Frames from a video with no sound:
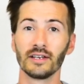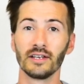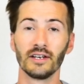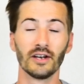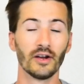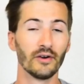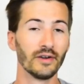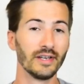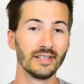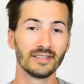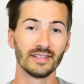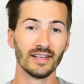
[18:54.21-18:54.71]
You
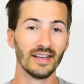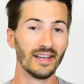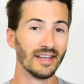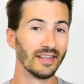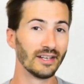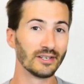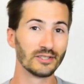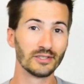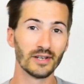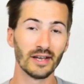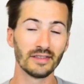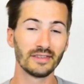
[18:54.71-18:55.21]
know,
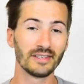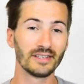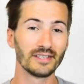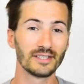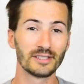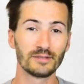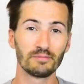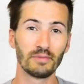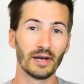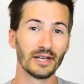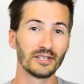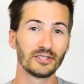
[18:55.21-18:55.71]
there's nothing
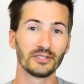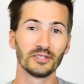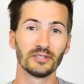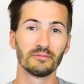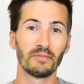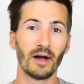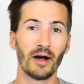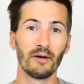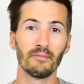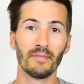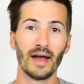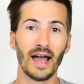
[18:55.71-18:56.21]
special
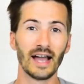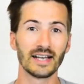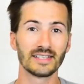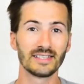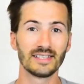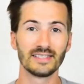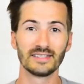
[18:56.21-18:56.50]
about Max.